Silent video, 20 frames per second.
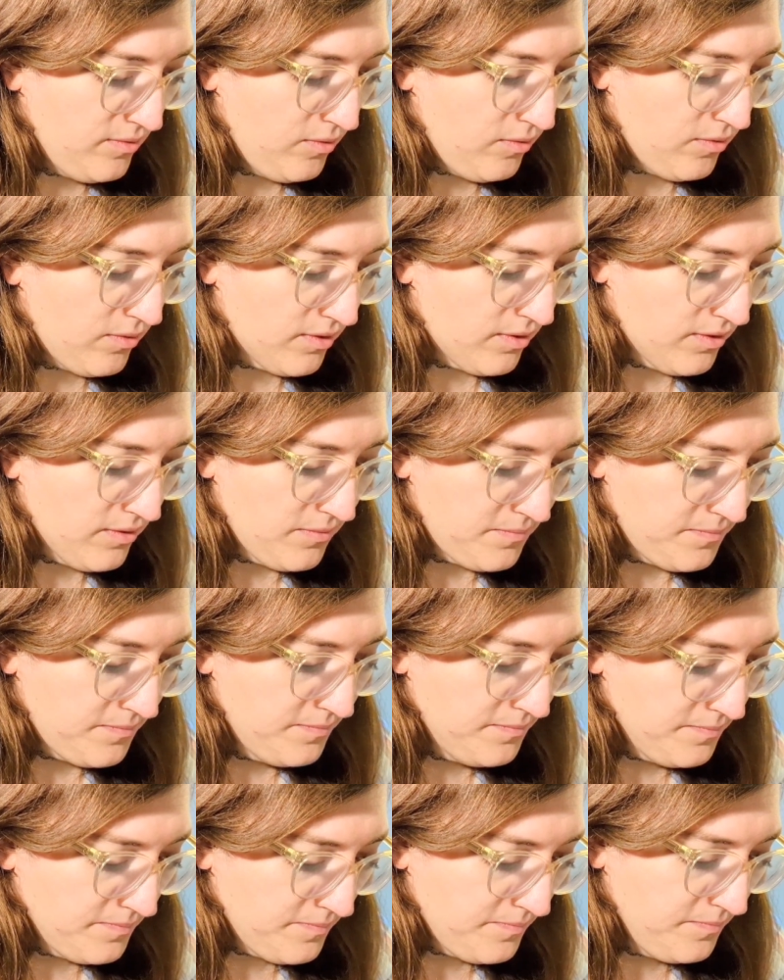Or
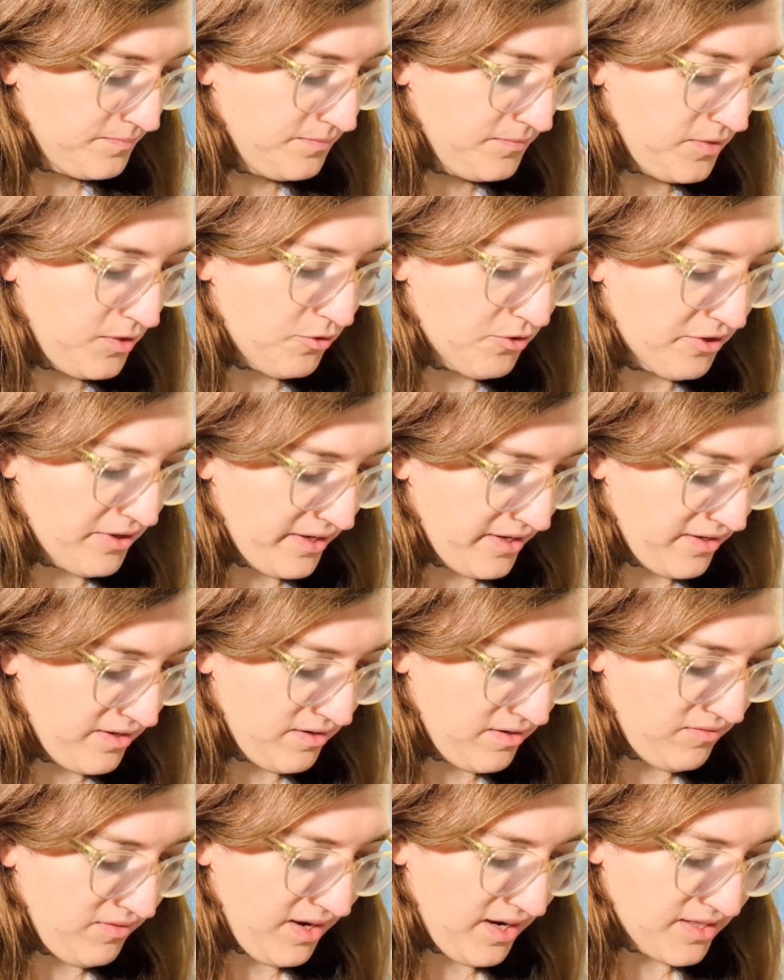you create an
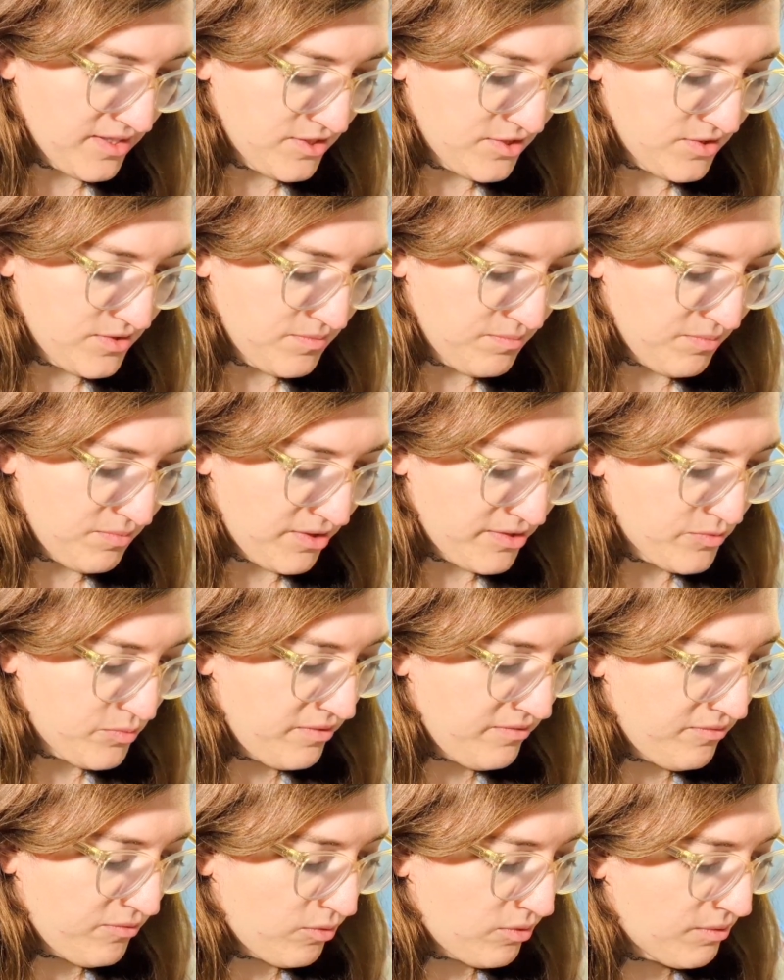advantage plus
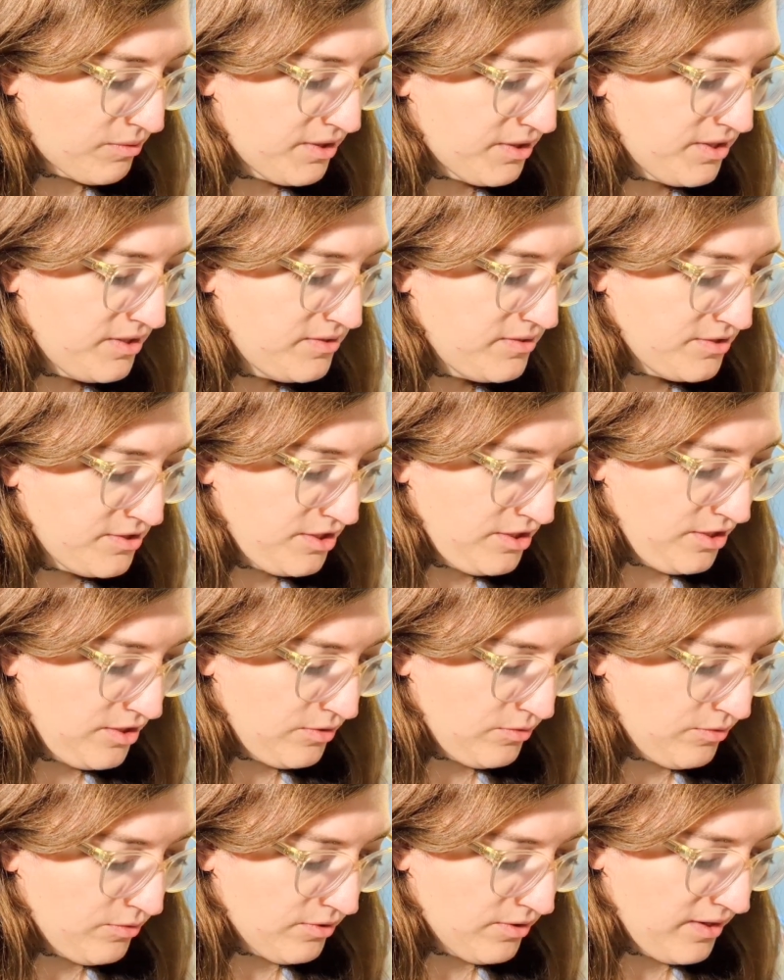1 forward to
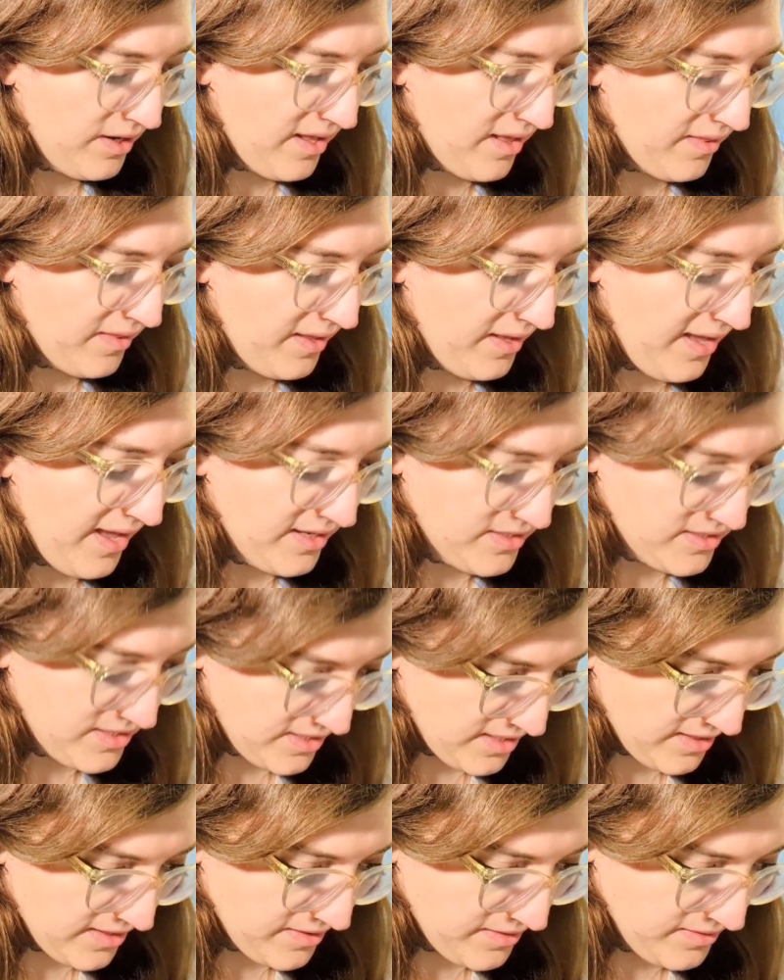you or an ally
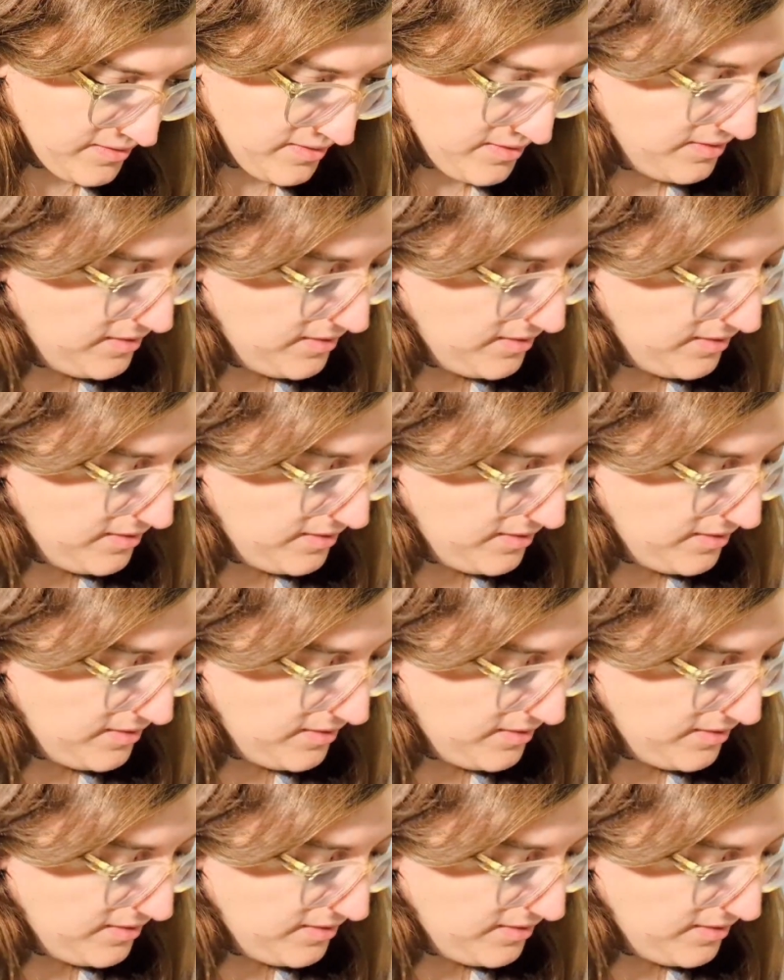acting on it.